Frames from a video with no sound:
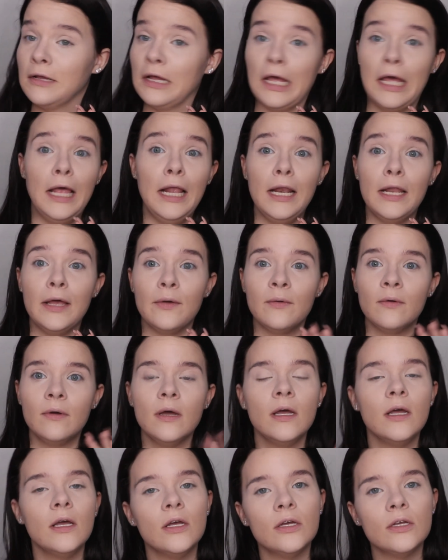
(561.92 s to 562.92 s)
hello,
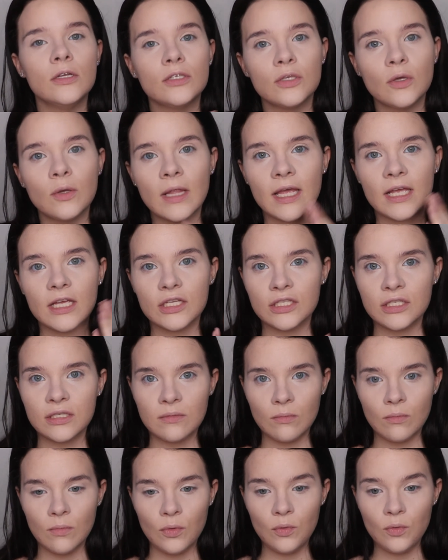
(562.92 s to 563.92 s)
so like
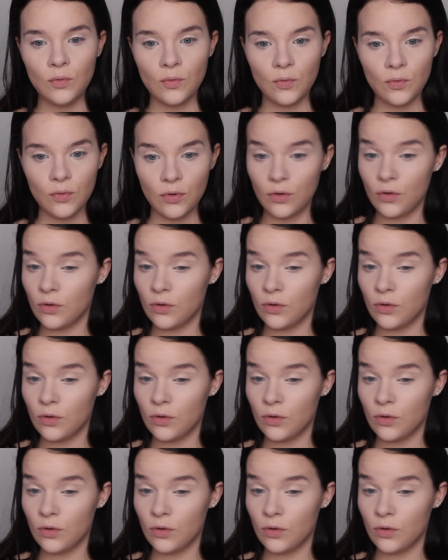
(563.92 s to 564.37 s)
smooth,